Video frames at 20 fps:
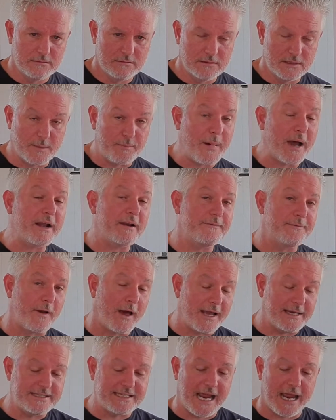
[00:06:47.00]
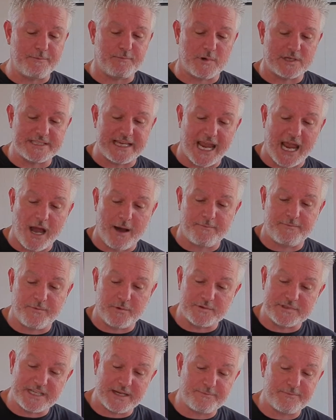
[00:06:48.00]
The butterfly tape was a
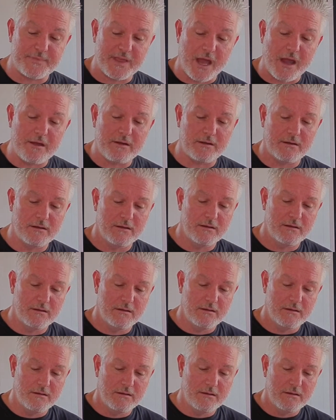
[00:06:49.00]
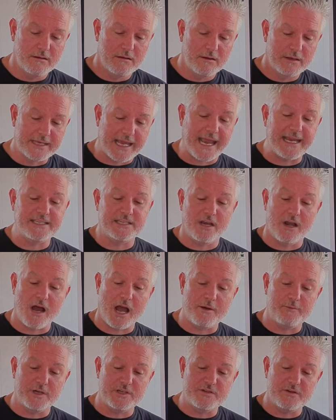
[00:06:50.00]
helpful tip though. Katie and I
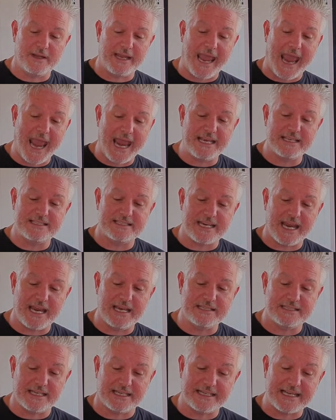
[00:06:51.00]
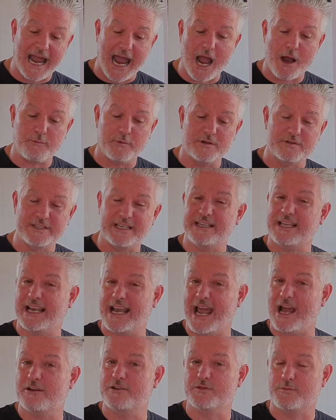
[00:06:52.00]
were doing handstands and cartwheels in the
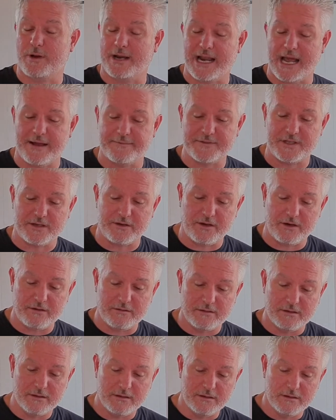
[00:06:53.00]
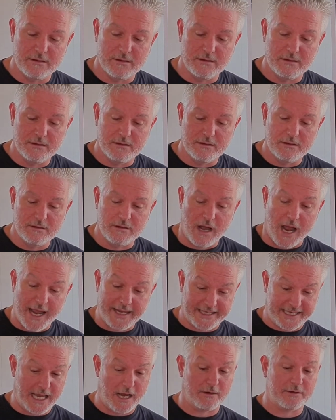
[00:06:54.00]
lounge one afternoon. I
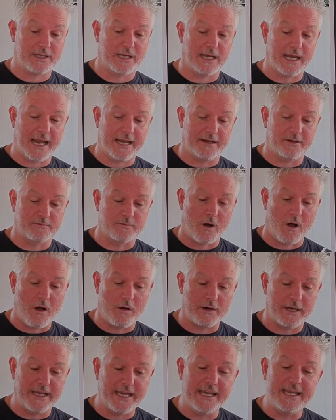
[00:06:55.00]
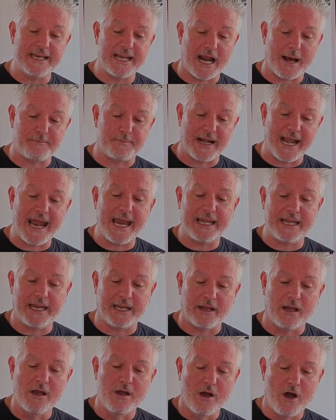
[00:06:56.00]
calculated wrong and ended up
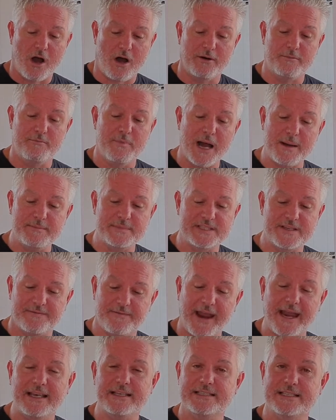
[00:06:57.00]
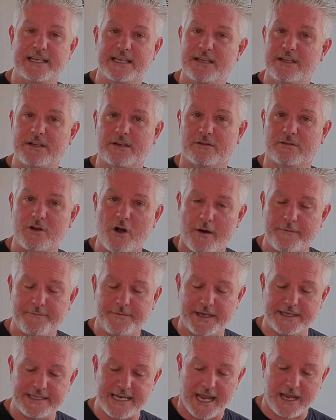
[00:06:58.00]
landing on Mum's fancy little
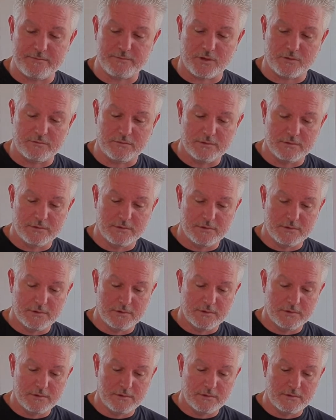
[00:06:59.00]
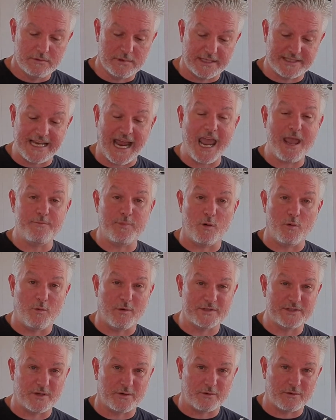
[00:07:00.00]
coffee table. The table
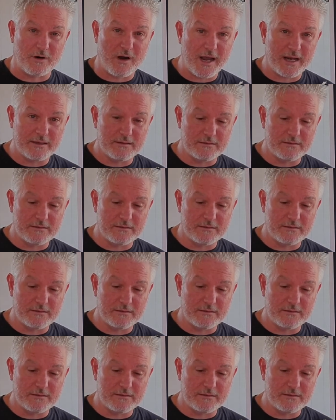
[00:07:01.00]
was all right,